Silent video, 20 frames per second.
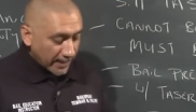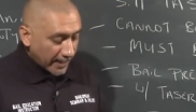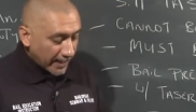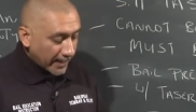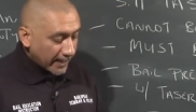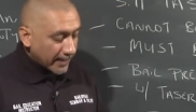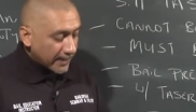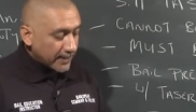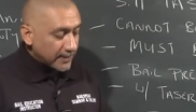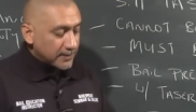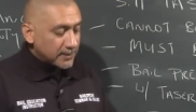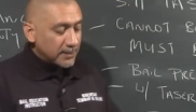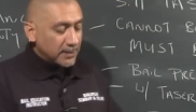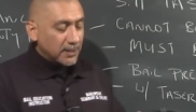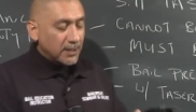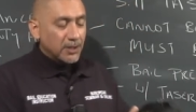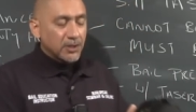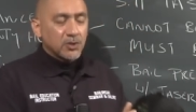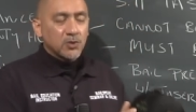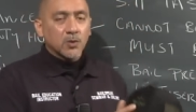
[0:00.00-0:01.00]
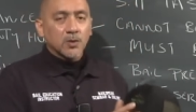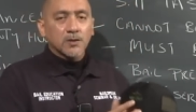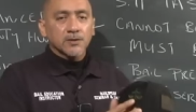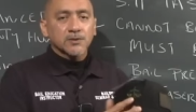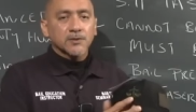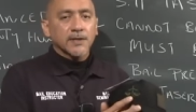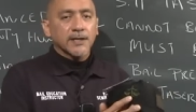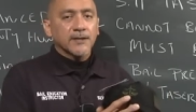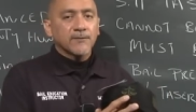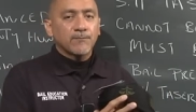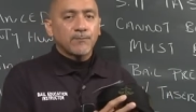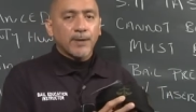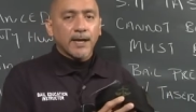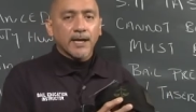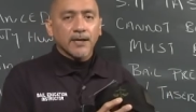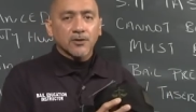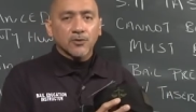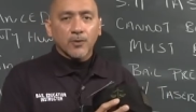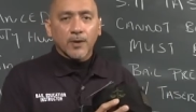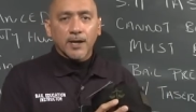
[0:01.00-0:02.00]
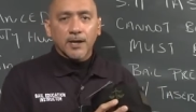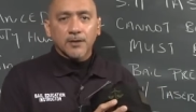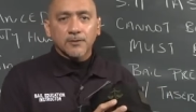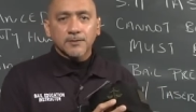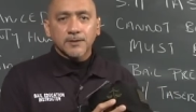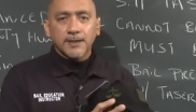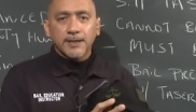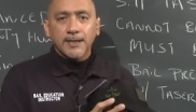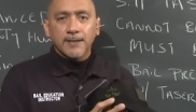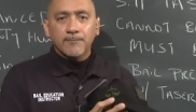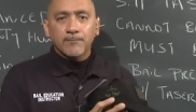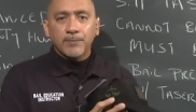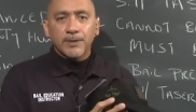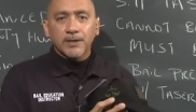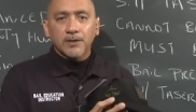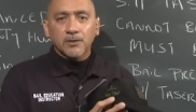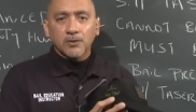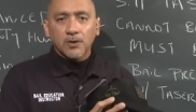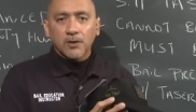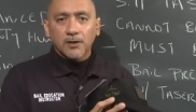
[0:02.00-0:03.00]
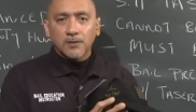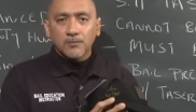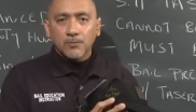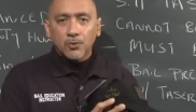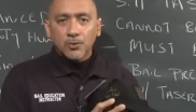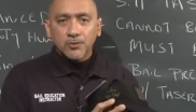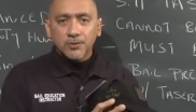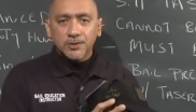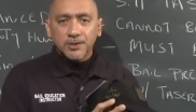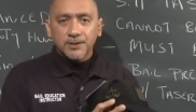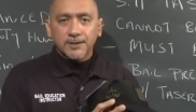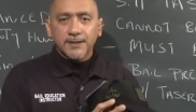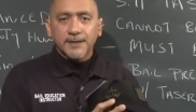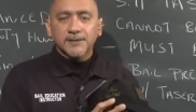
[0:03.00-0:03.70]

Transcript: And you also have background in Bail Law and Motion.